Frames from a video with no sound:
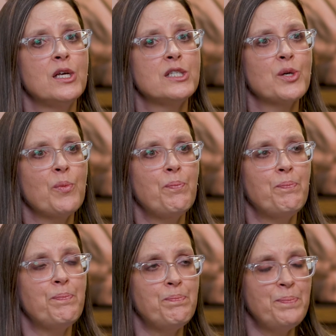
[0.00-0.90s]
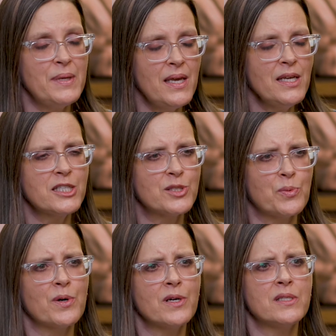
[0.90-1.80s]
So being
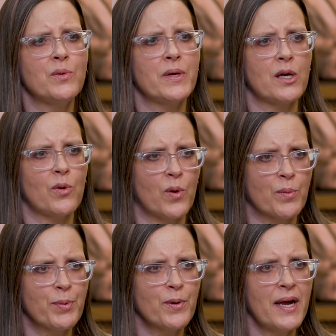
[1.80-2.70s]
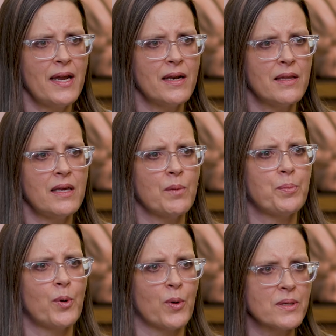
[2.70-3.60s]
sure to incorporate the
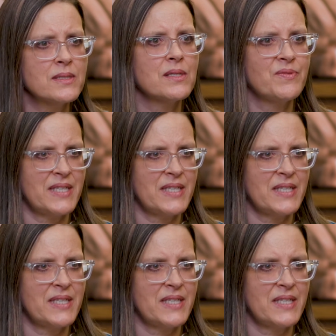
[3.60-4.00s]
importance of